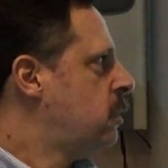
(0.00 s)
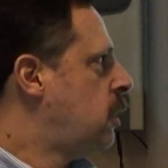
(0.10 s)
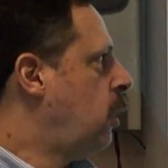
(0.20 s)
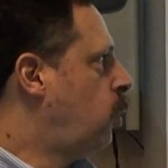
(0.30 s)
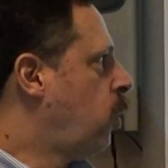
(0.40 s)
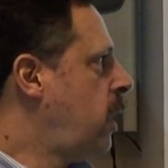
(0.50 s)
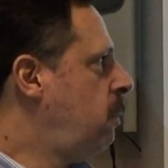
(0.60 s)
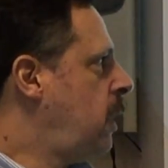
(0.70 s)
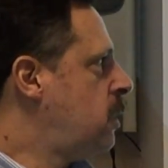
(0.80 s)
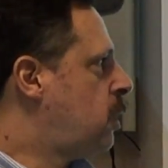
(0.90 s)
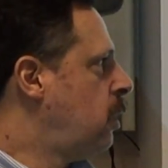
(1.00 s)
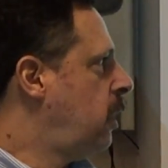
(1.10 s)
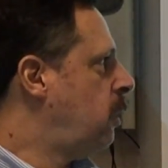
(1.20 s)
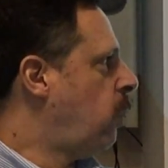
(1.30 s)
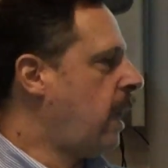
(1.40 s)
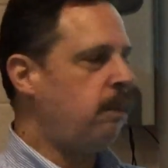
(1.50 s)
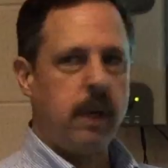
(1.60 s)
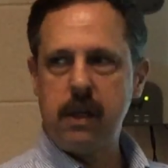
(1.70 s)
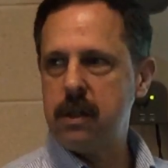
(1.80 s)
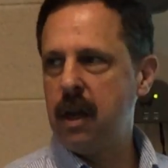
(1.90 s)
So green means good, red
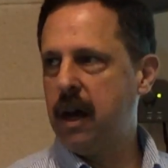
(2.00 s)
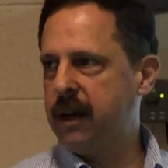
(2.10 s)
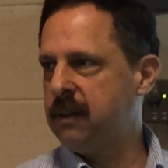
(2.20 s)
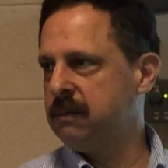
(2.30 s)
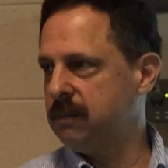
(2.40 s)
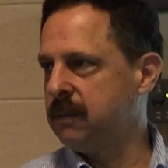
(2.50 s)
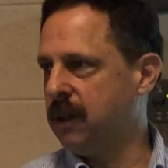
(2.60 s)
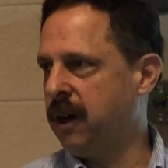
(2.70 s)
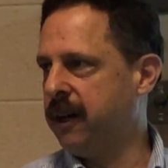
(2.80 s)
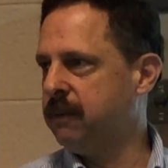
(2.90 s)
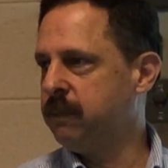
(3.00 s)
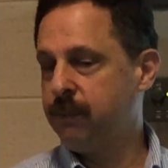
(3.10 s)
means not, all right?